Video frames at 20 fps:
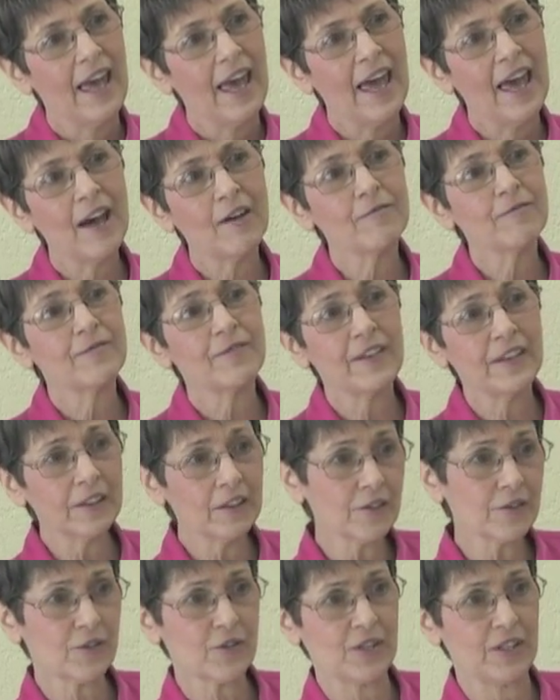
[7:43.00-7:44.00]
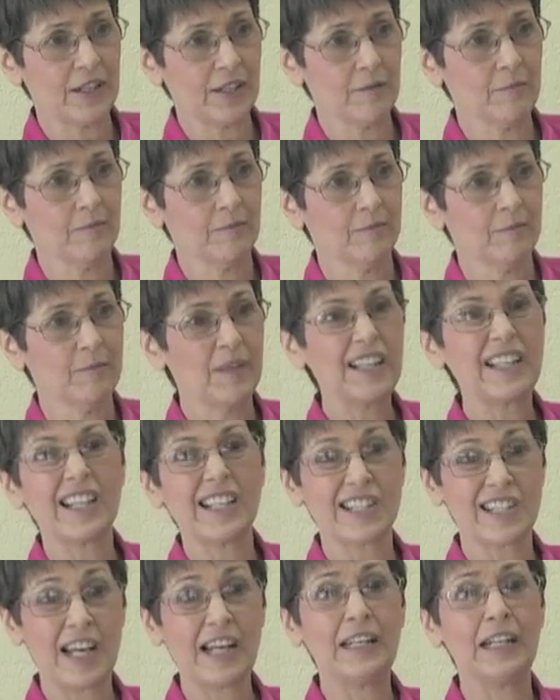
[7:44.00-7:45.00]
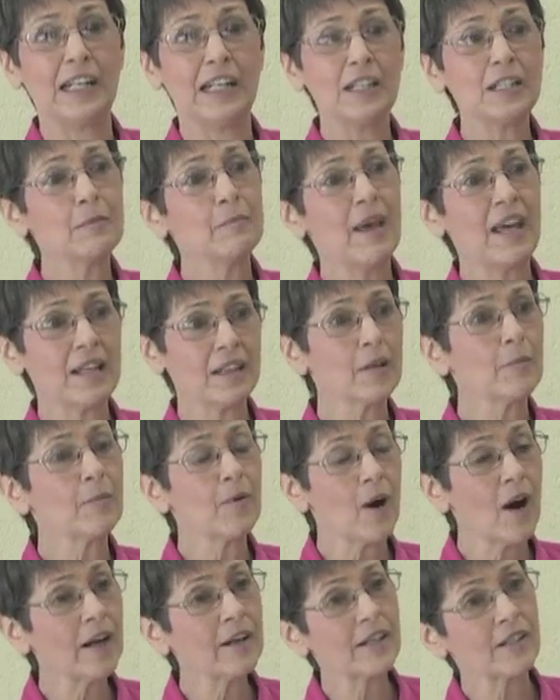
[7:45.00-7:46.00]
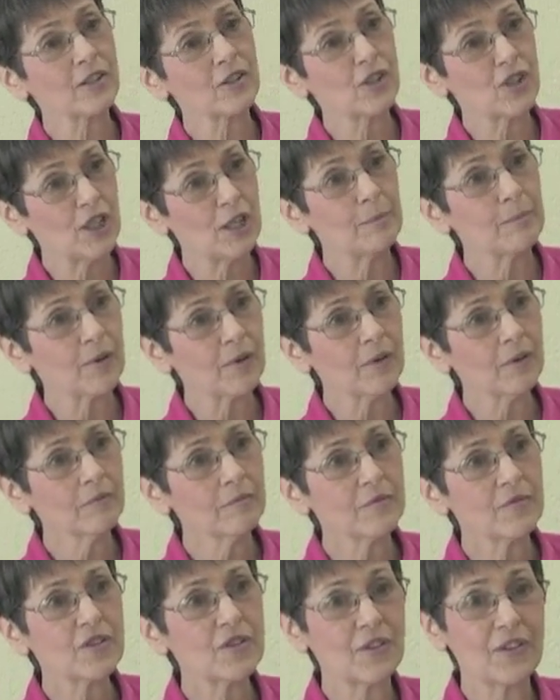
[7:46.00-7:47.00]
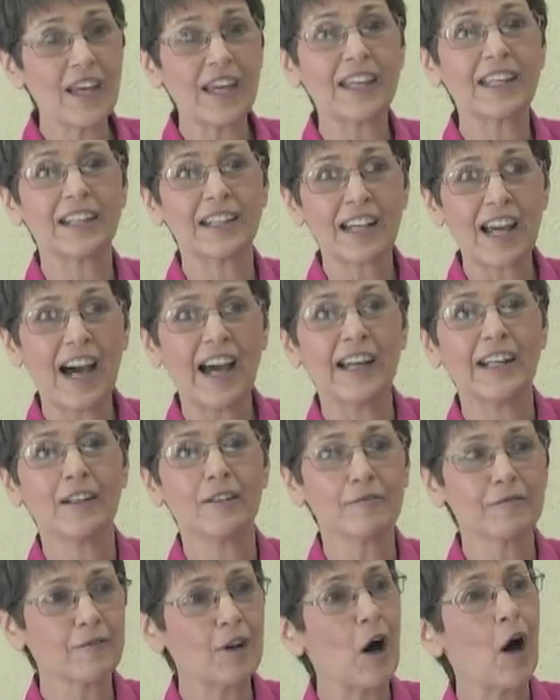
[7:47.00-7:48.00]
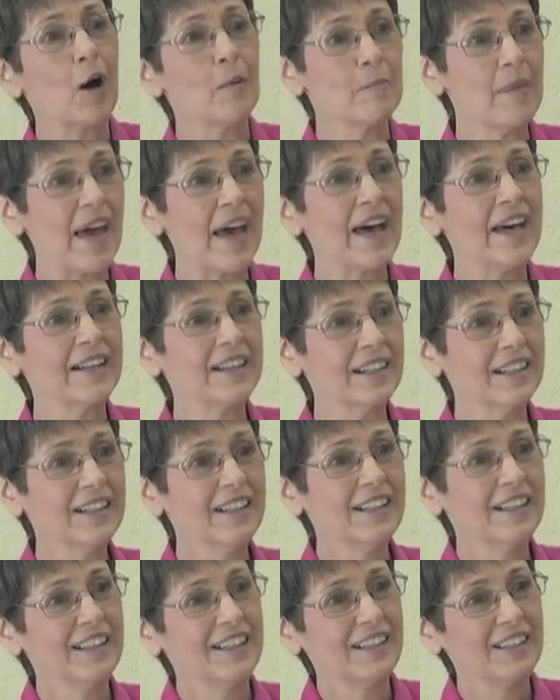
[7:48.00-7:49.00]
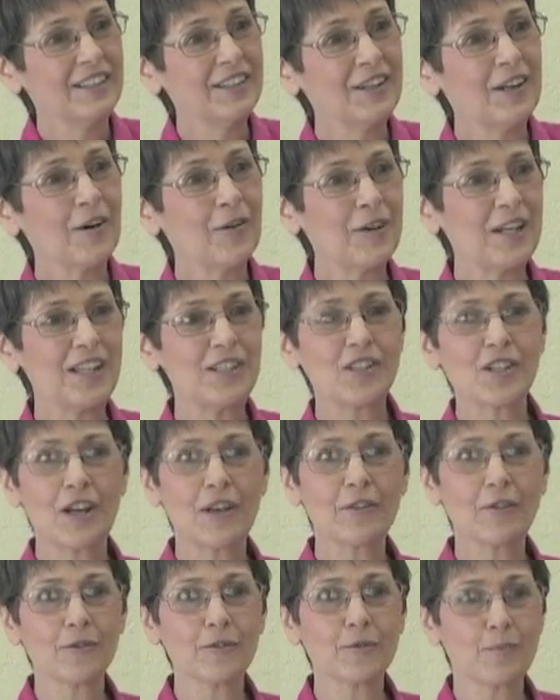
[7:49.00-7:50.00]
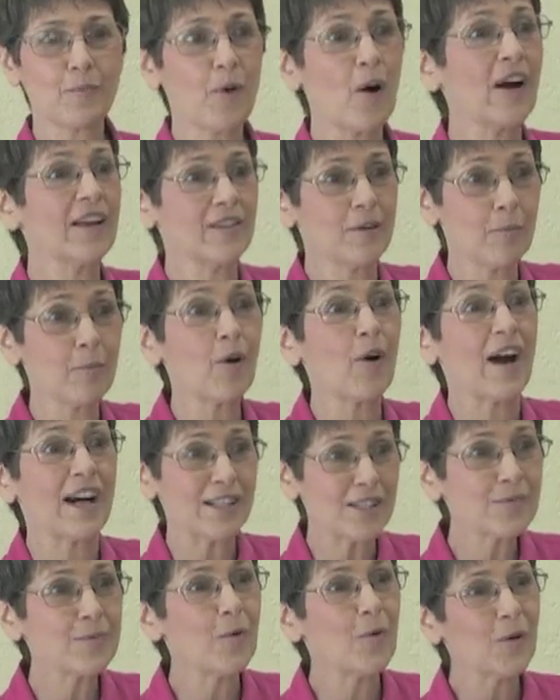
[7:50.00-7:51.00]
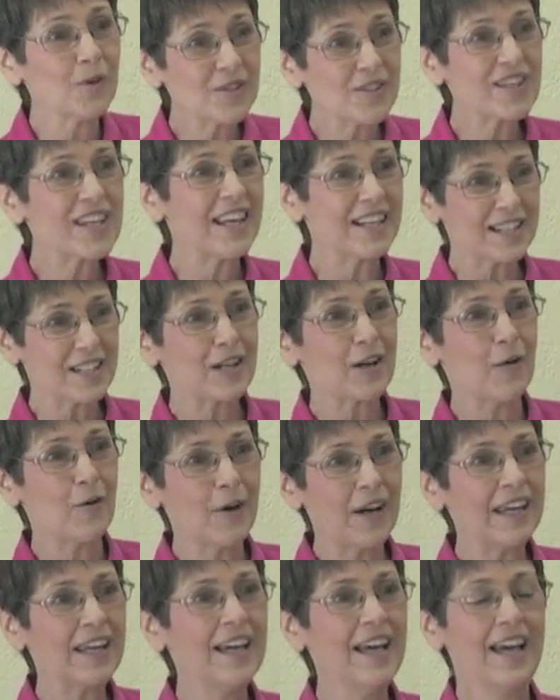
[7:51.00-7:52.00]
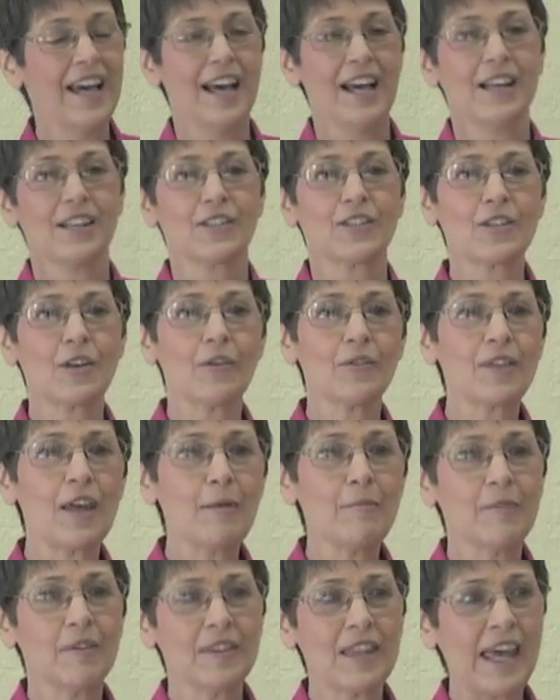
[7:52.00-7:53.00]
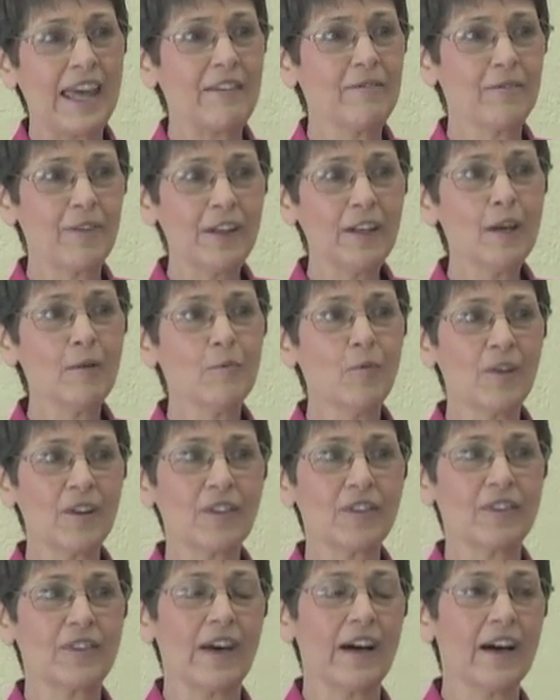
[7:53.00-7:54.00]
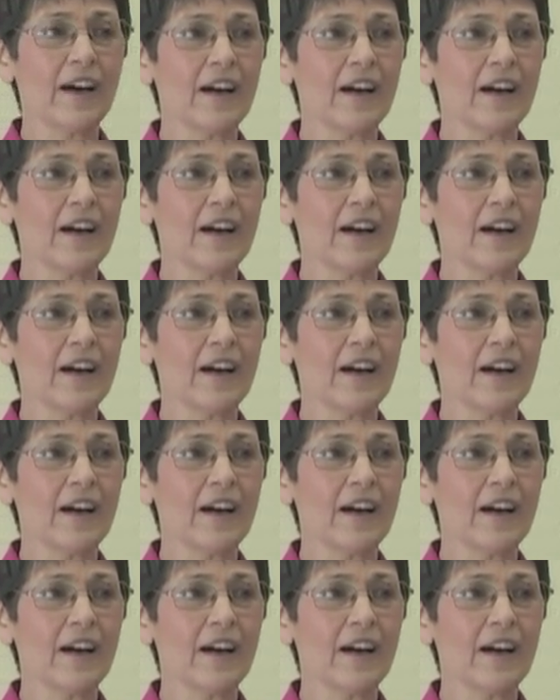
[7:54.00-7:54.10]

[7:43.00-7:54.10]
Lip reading: have fillers in them because they need to make the product cheaper so they can kind of combat, each other's, the price wars get to going. So they fill them with